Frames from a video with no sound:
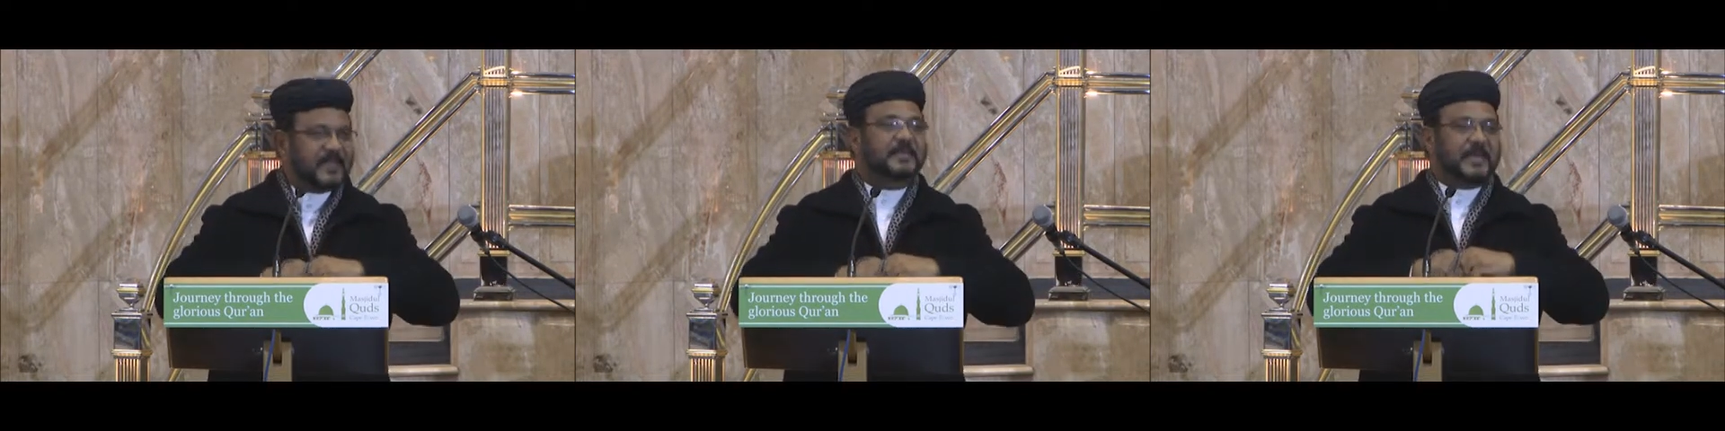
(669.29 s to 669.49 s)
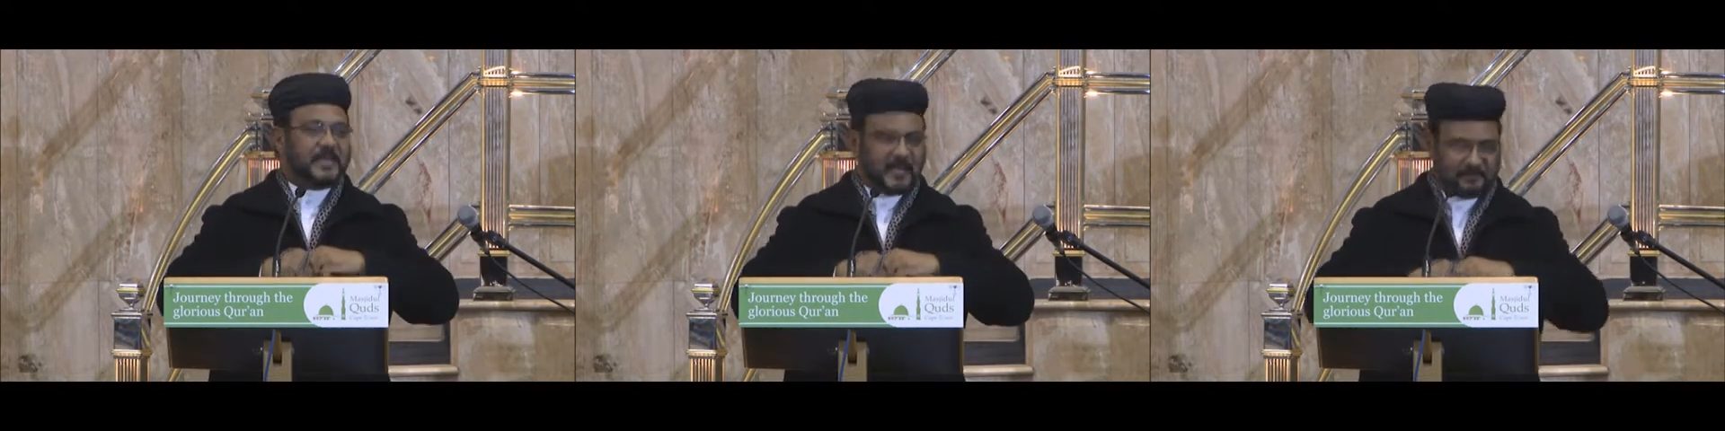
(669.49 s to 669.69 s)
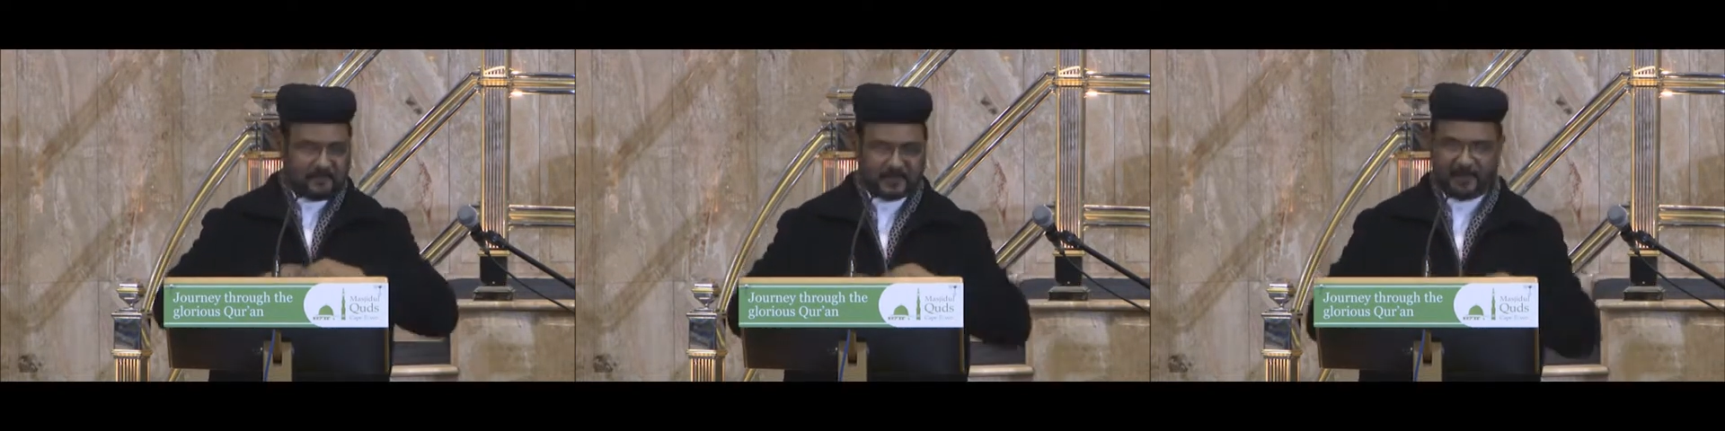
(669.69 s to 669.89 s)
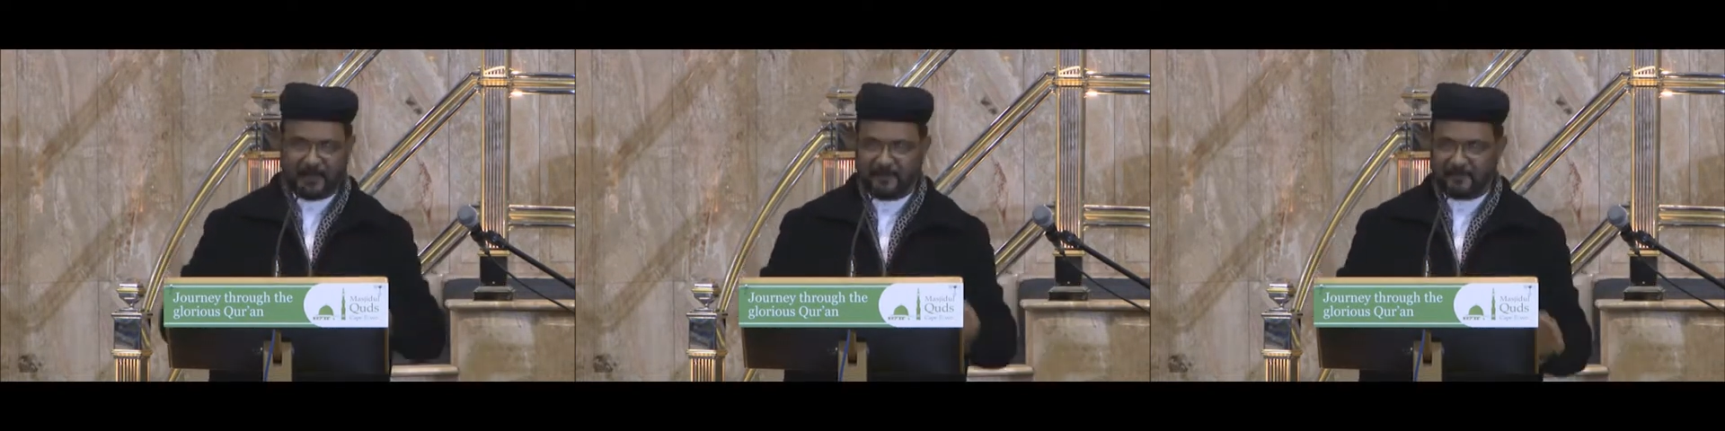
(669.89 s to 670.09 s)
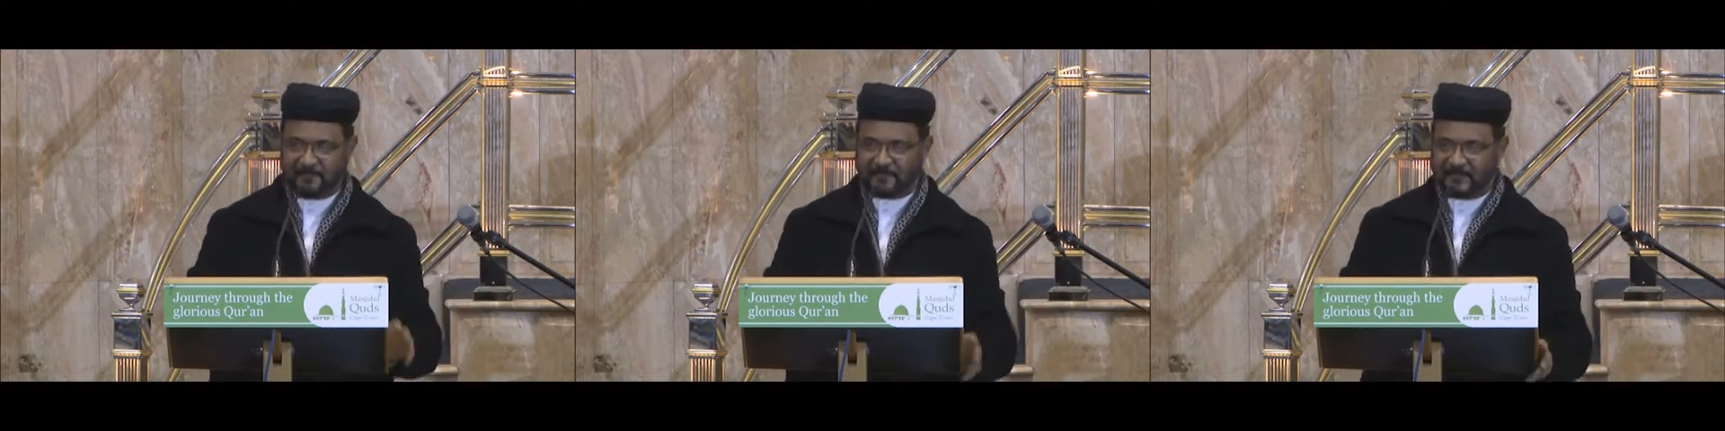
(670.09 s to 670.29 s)
carry up a car,
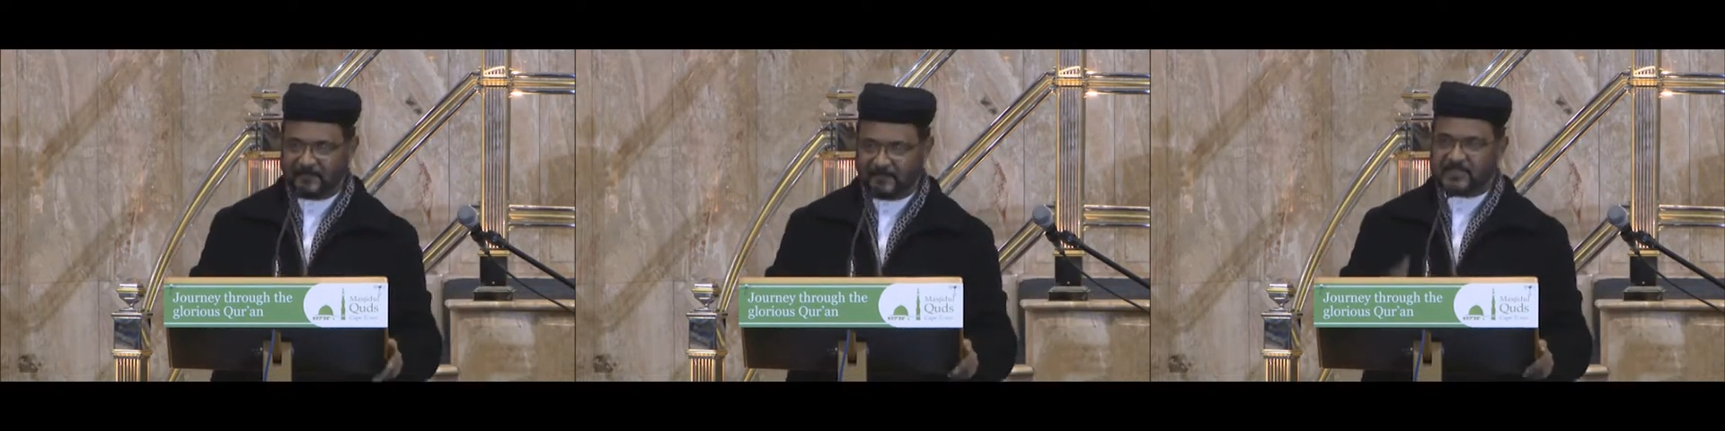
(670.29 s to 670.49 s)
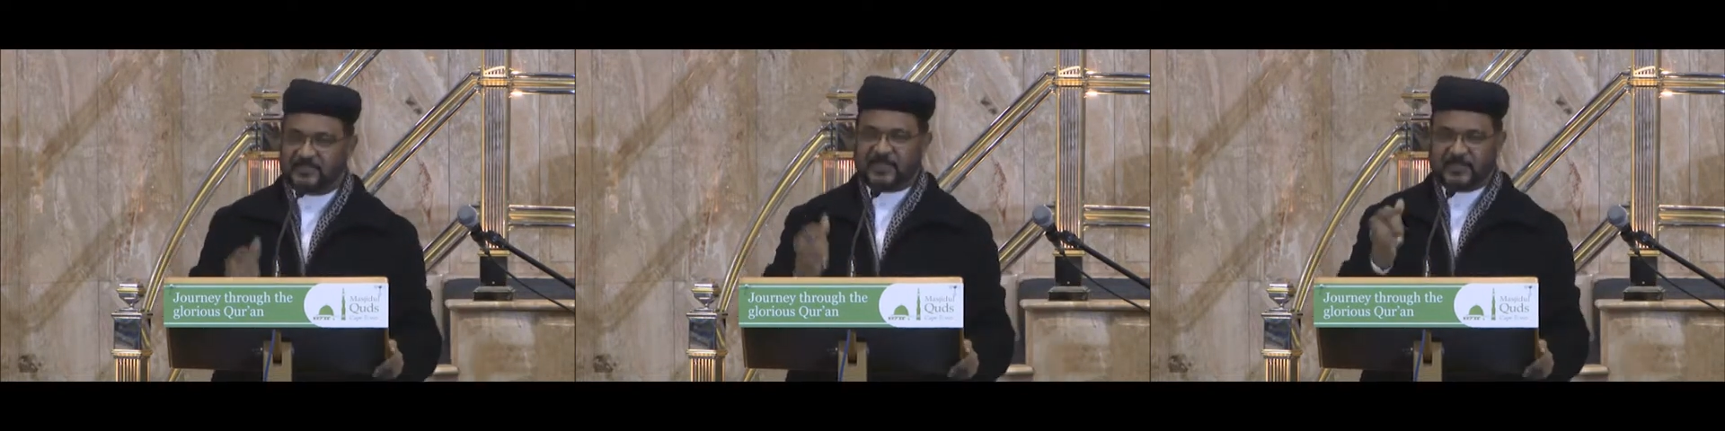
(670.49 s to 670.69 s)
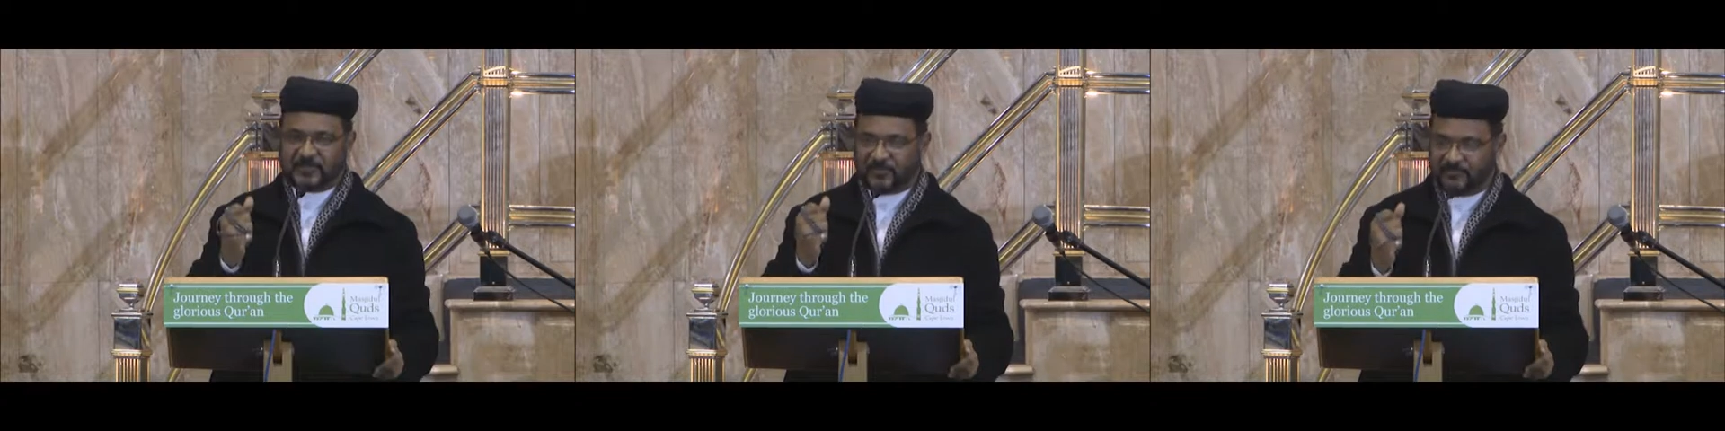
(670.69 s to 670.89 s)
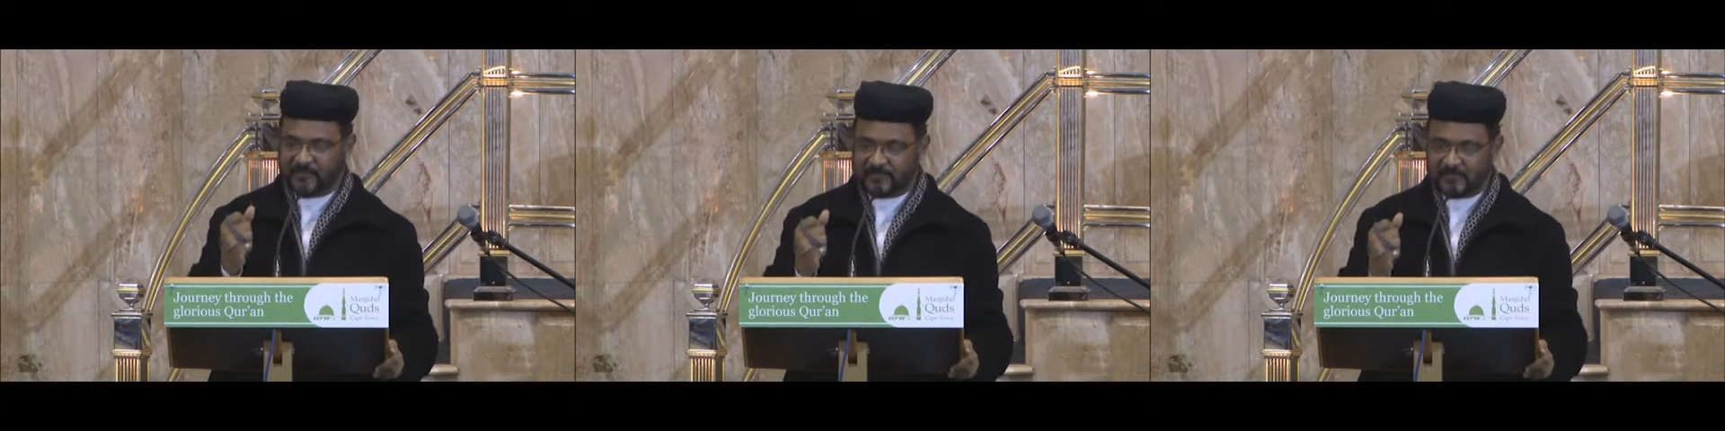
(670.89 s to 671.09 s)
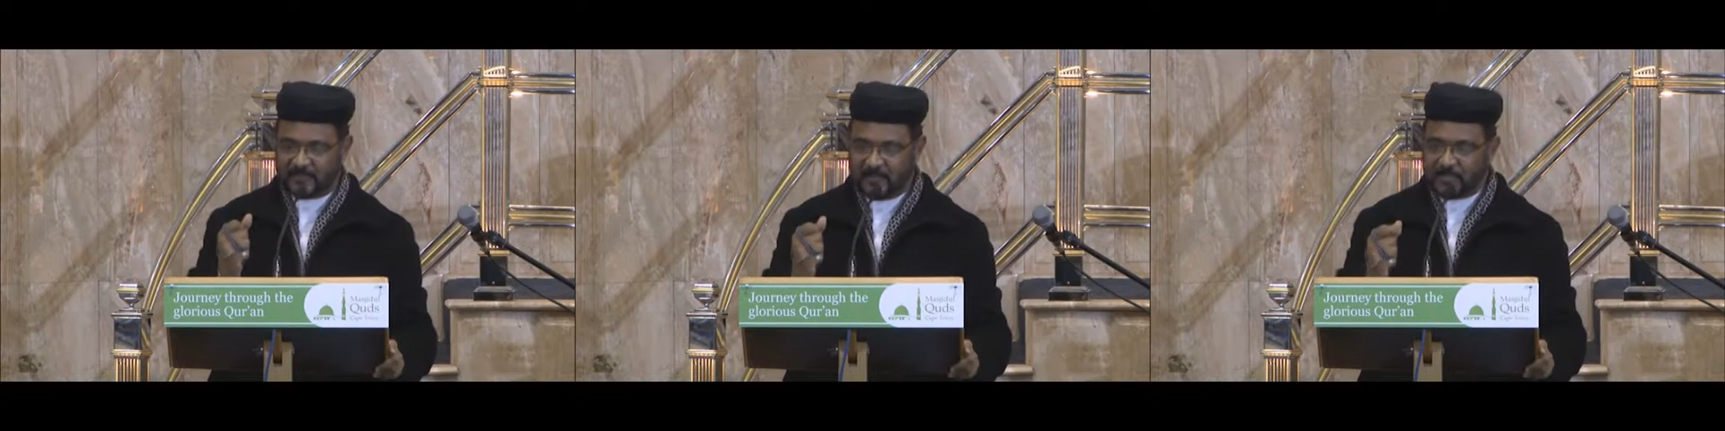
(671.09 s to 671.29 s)
the strength of
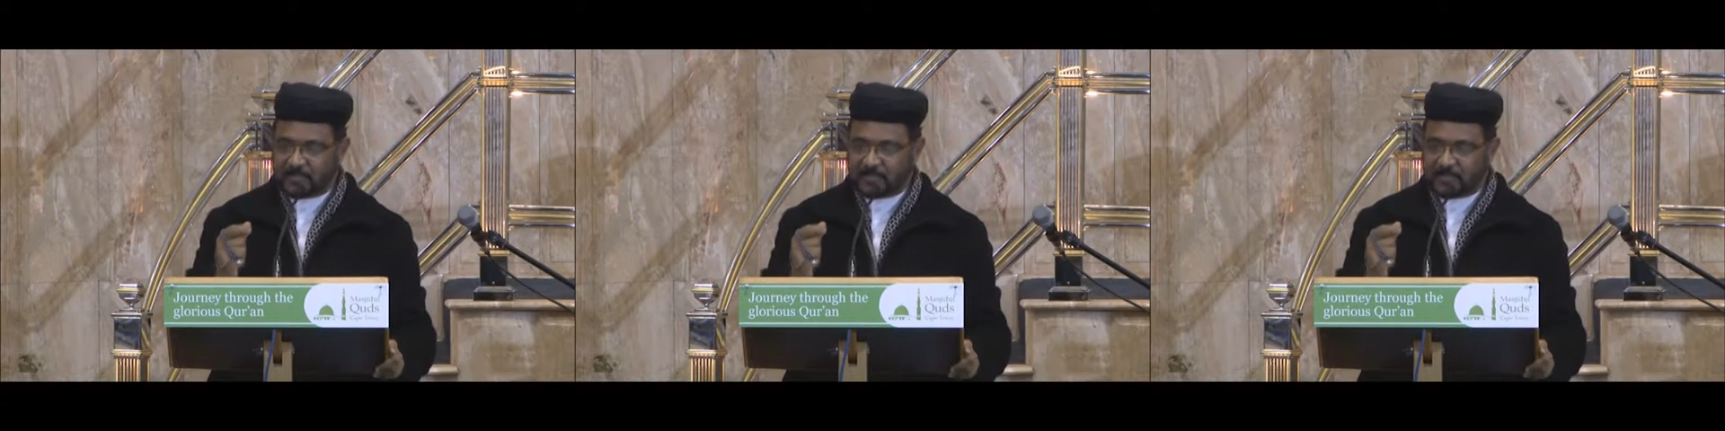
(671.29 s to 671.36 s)
it.